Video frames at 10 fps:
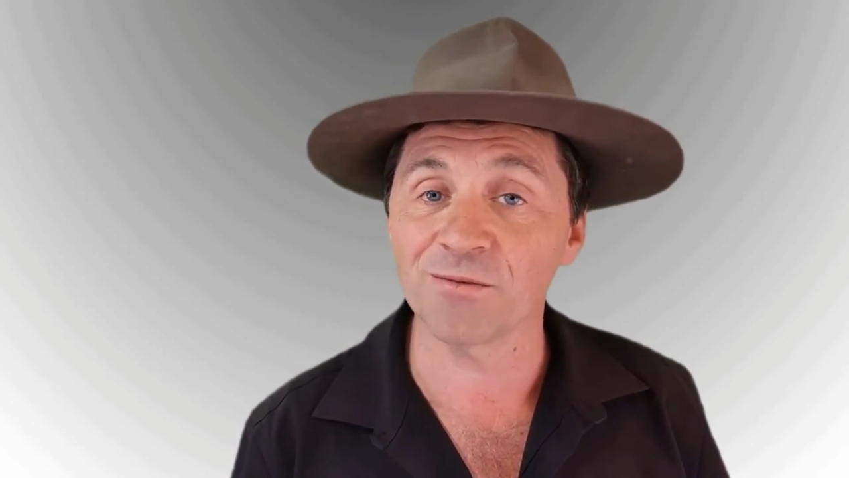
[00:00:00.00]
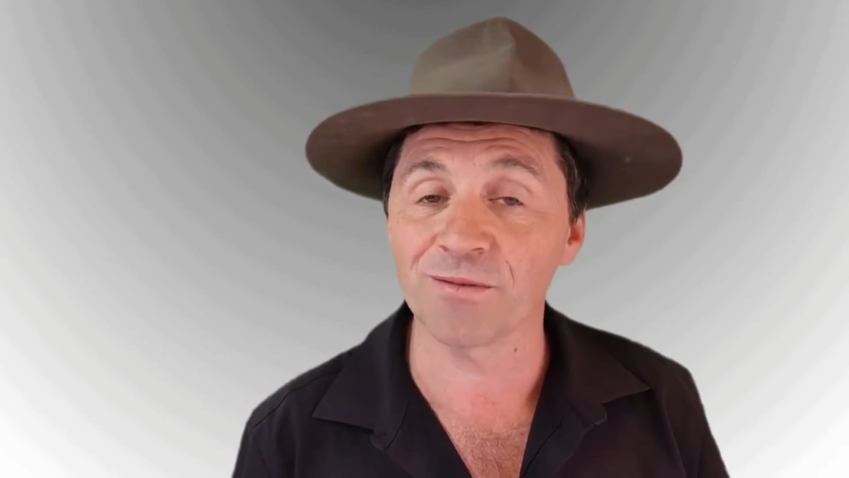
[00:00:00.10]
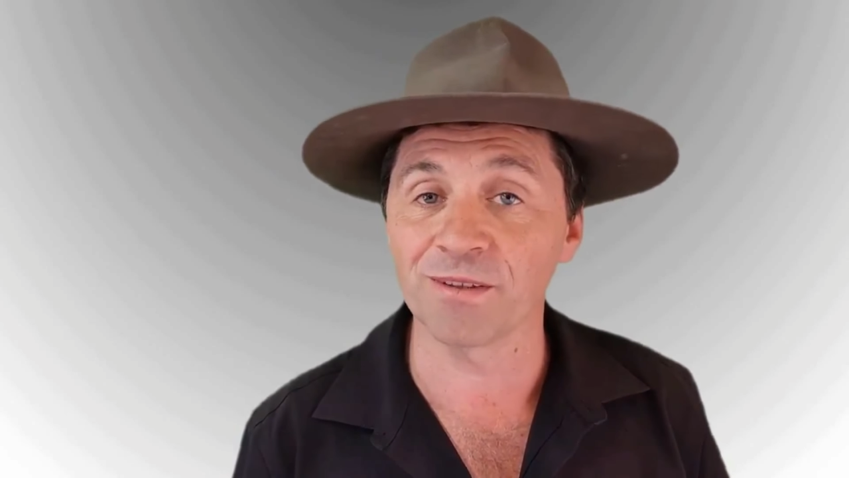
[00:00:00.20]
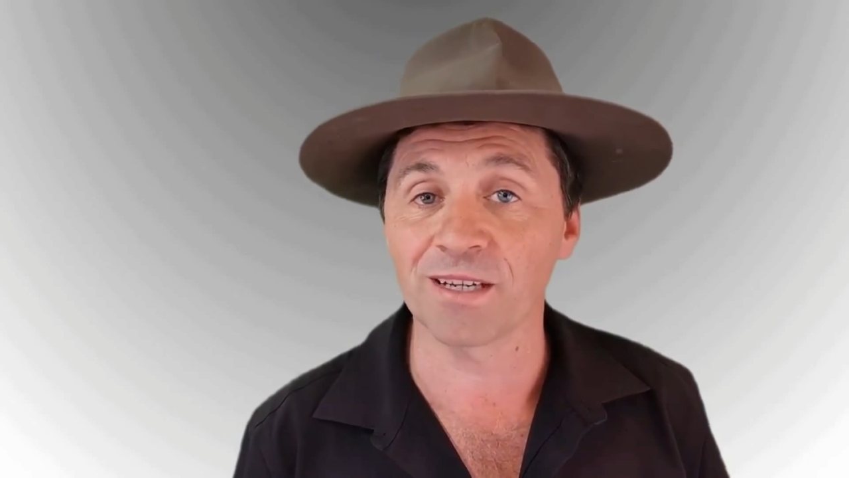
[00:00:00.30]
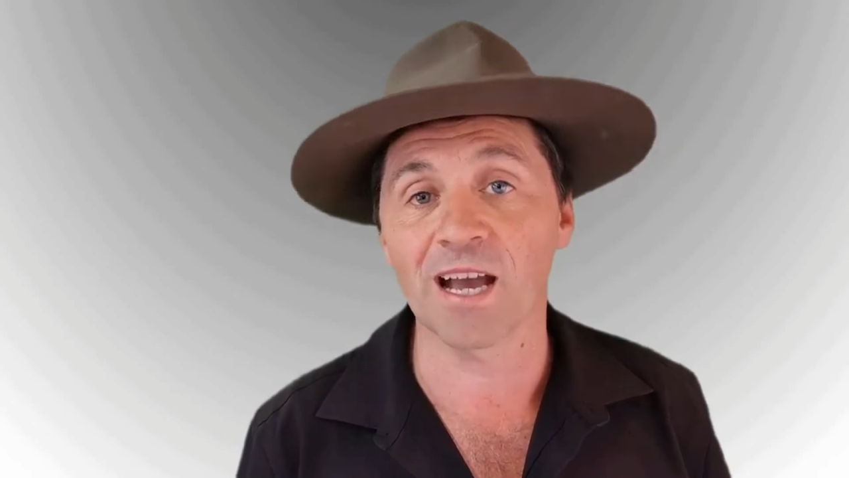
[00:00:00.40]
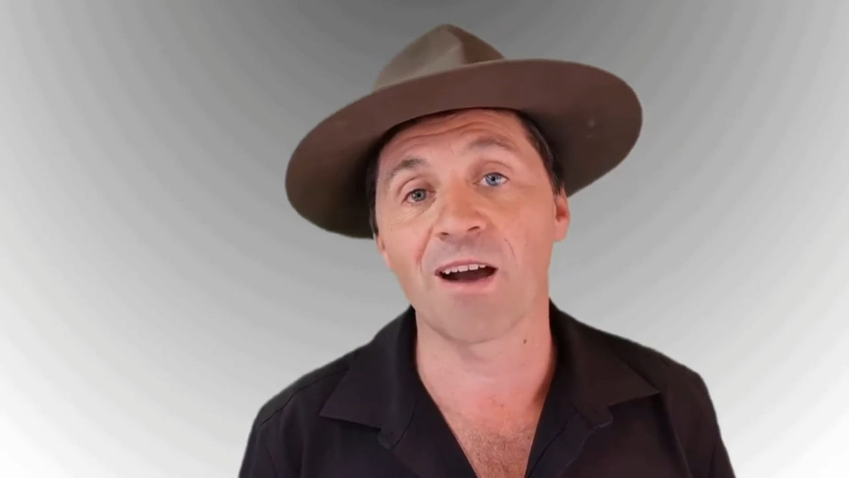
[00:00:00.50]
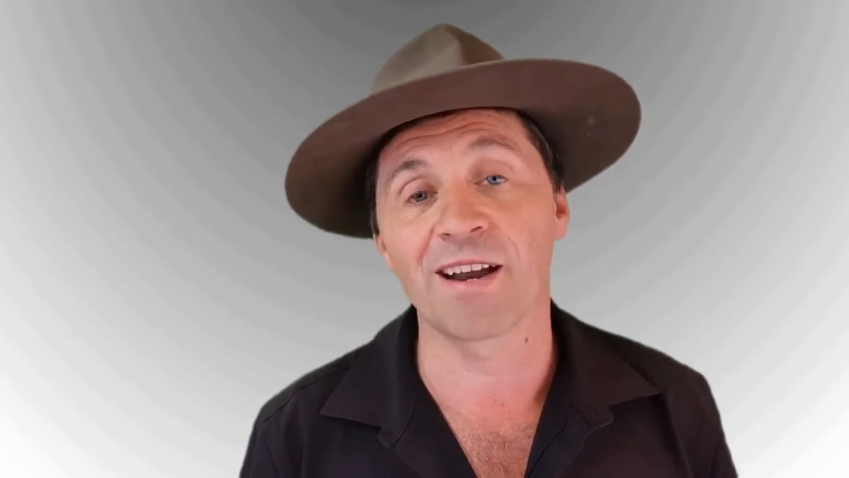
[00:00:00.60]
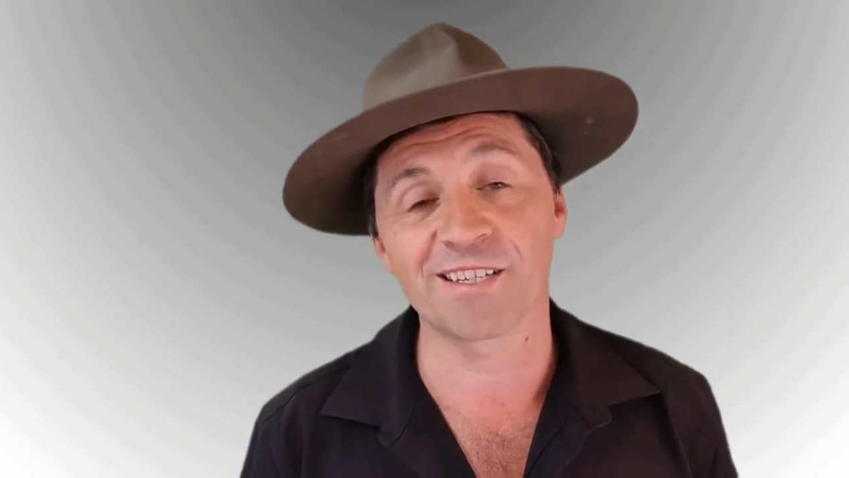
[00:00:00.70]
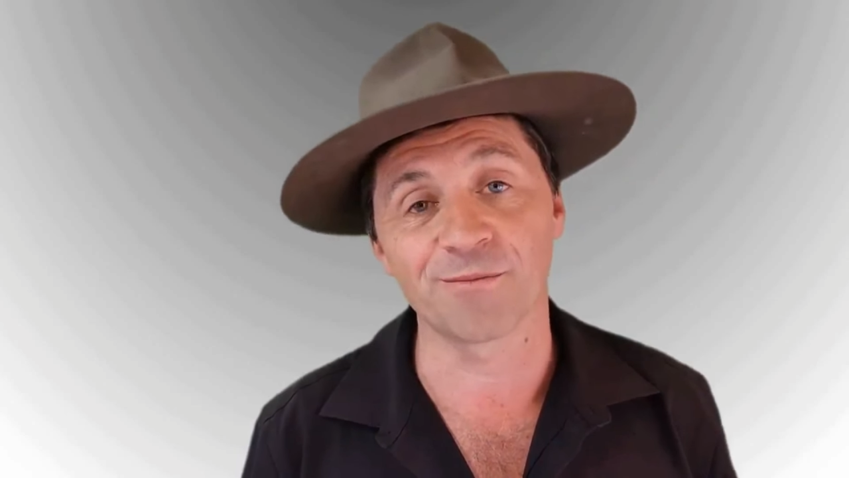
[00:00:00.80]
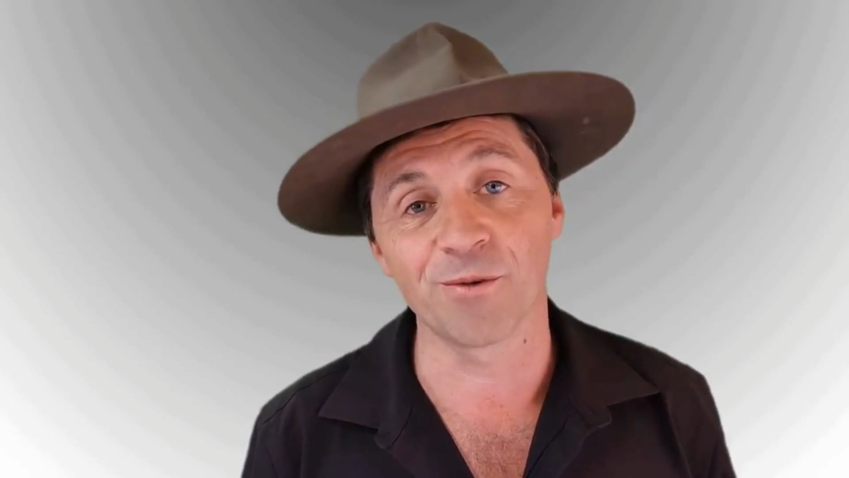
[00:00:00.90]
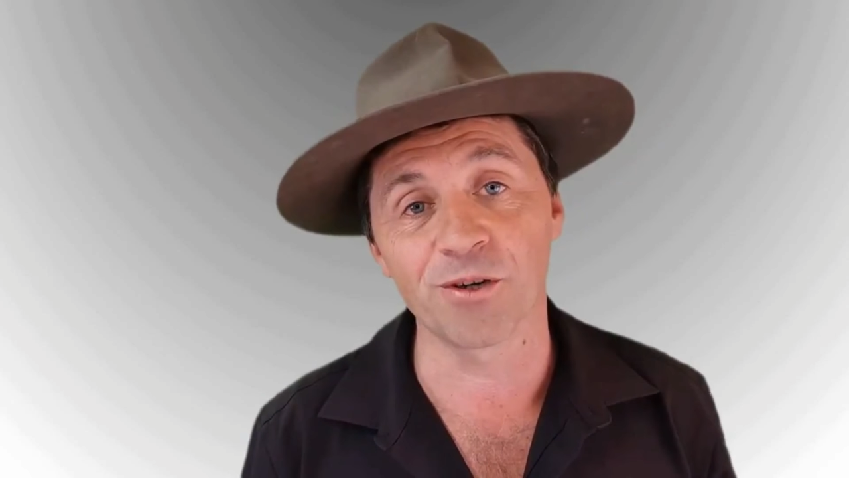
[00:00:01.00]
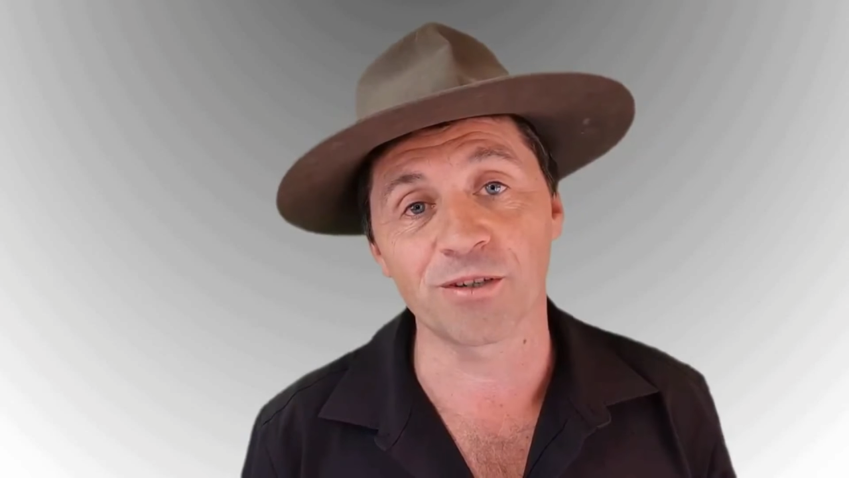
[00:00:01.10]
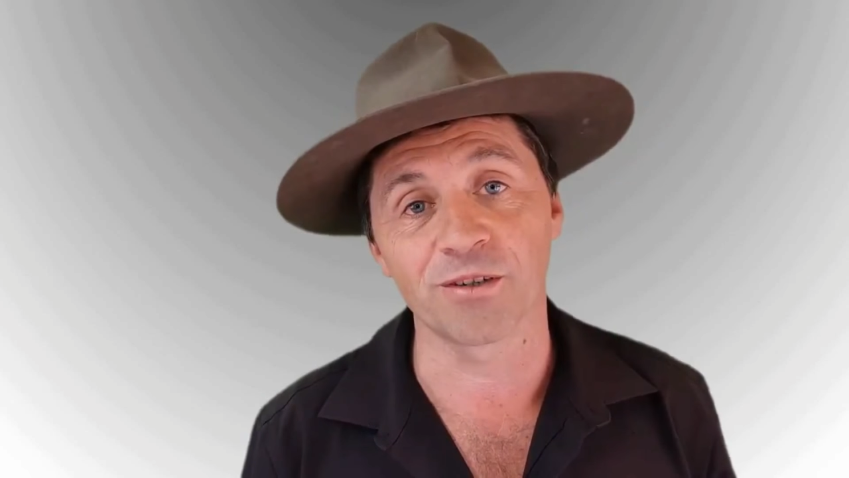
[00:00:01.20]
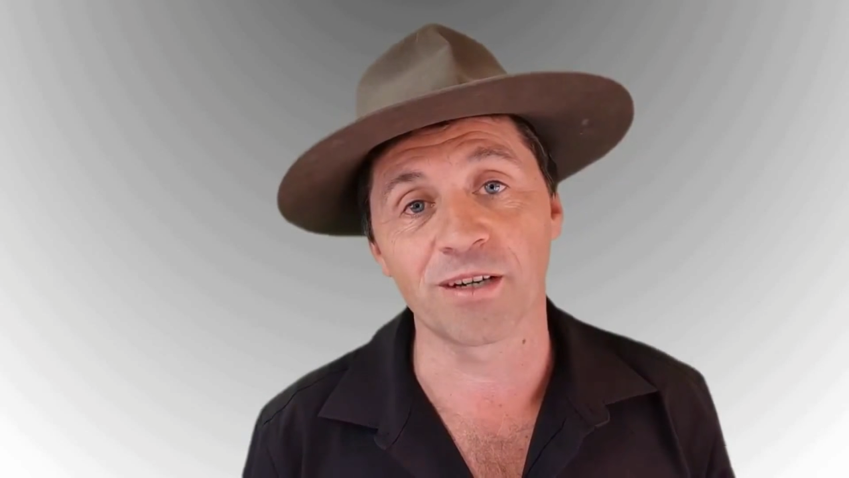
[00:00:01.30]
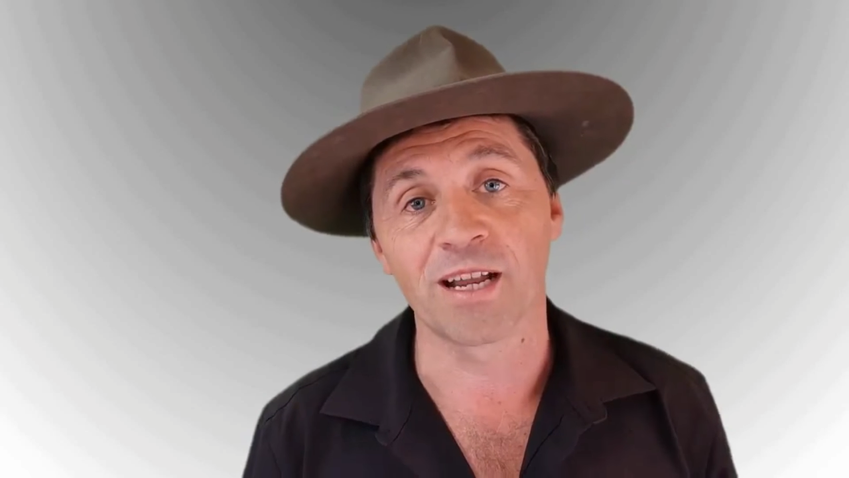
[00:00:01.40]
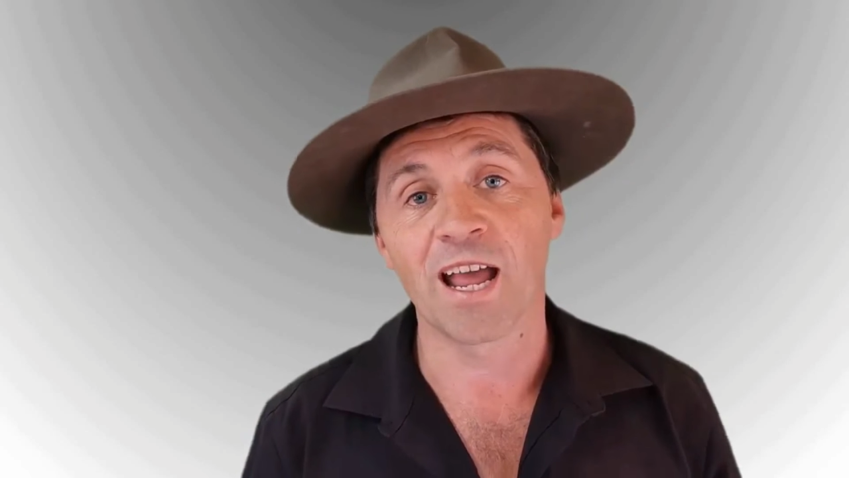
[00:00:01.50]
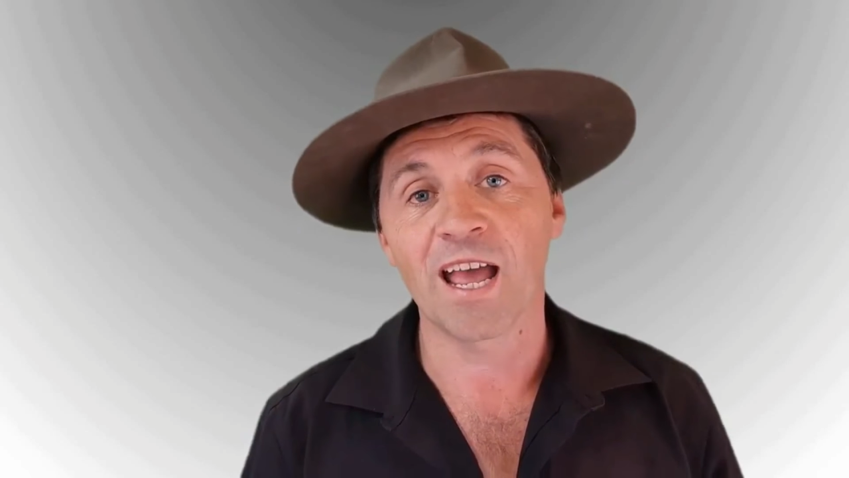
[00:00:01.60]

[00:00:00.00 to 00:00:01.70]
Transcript: driven the car and hasn't worked on it,